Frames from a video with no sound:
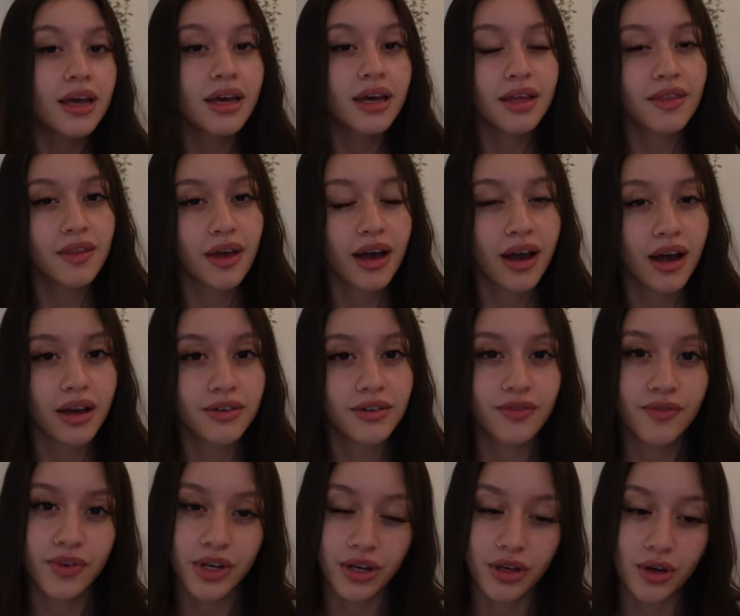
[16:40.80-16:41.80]
in that kind of
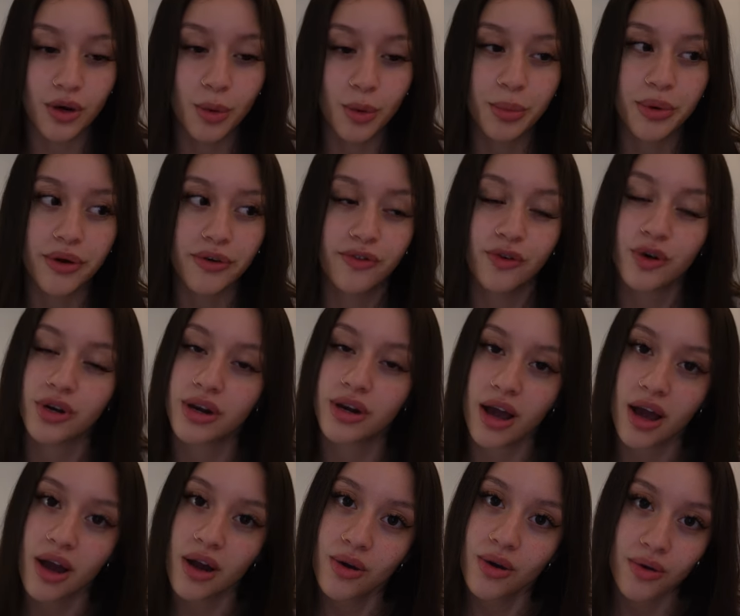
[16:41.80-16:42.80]
video. But for
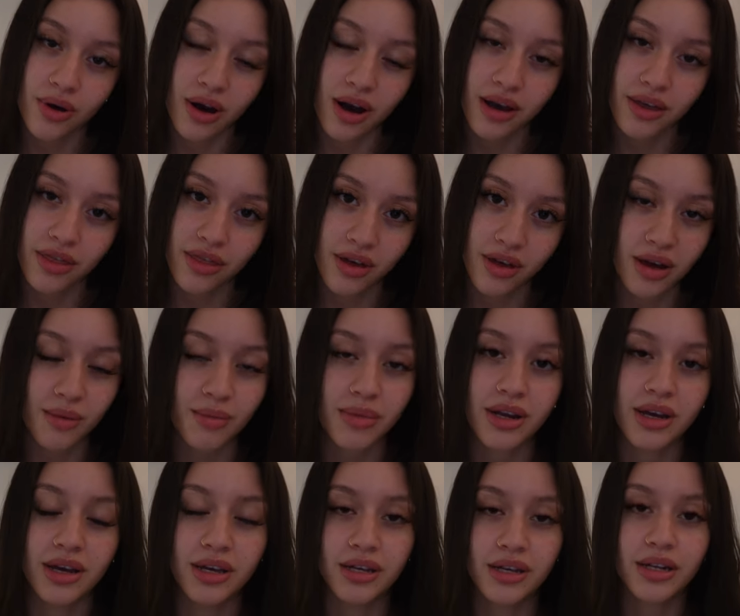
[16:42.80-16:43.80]
now, I think I'm gonna
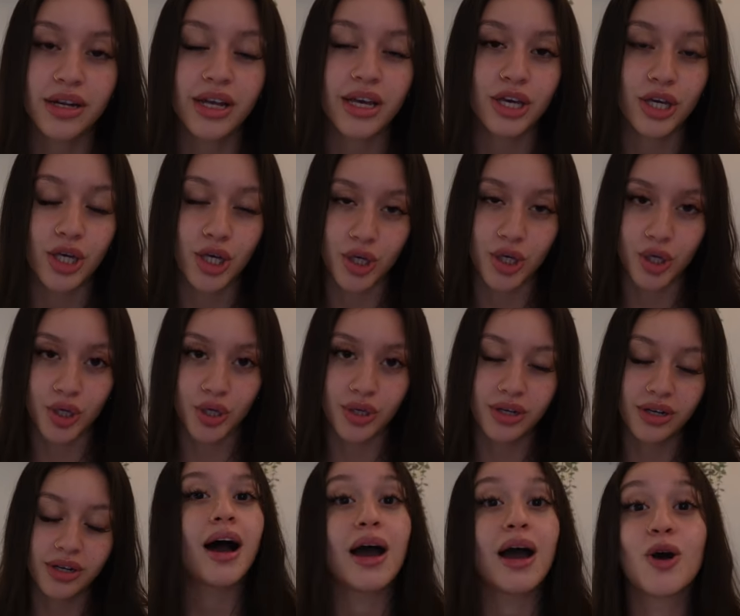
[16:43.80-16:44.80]
end it here.
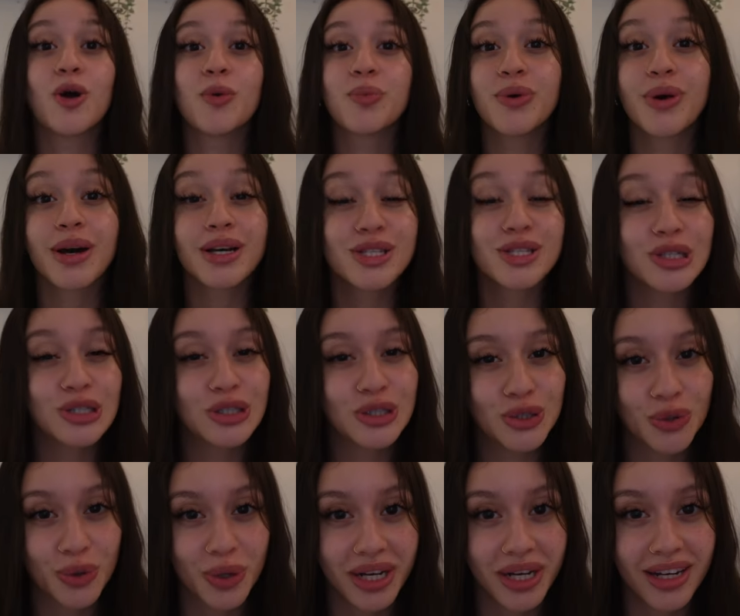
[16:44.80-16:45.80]
I hope you guys
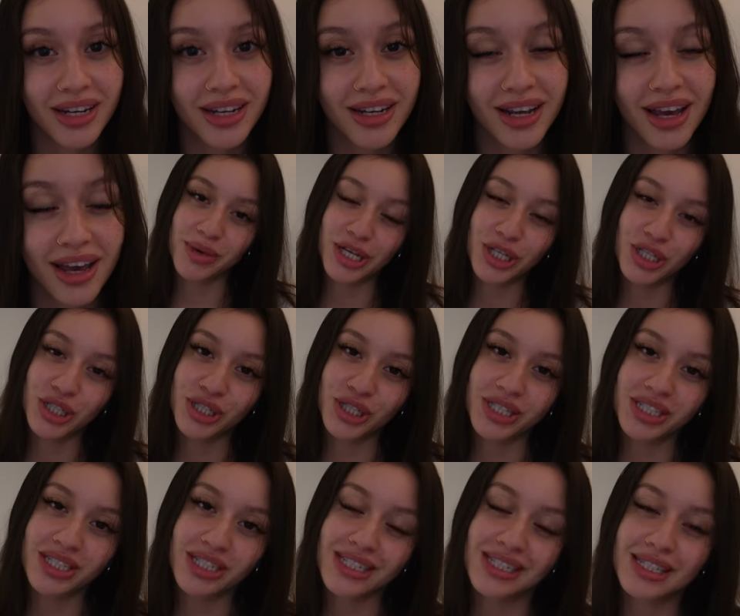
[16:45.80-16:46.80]
enjoyed it. Make sure
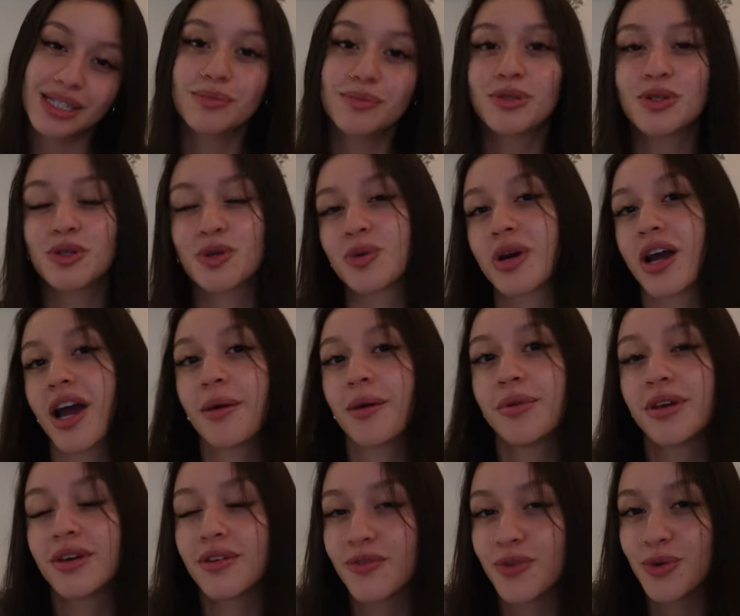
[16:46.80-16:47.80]
to subscribe
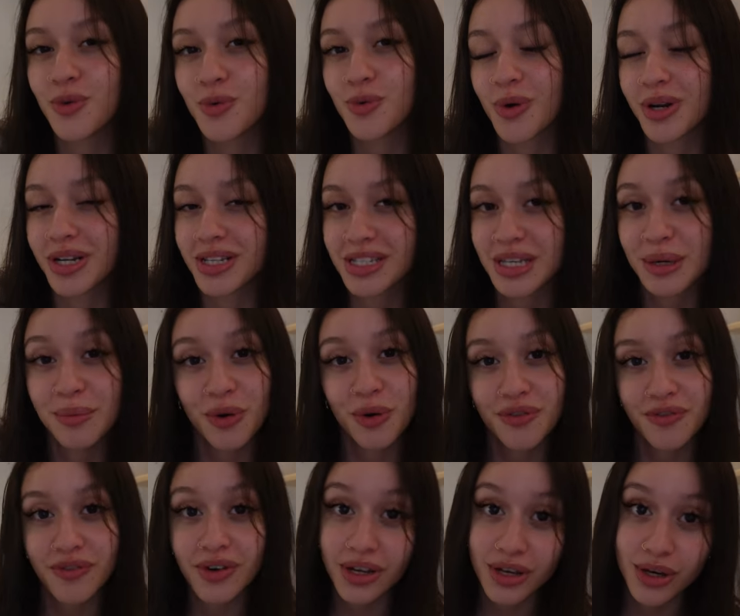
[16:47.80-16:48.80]
if you wanna see more
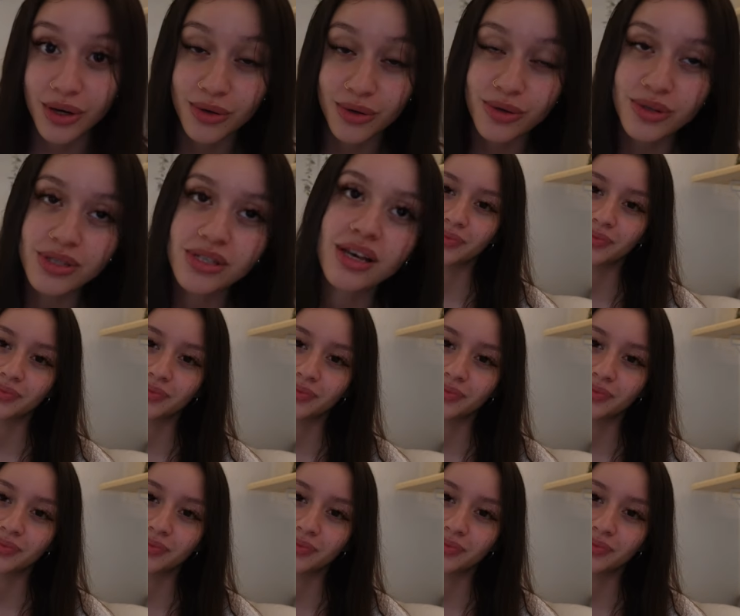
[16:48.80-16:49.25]
videos.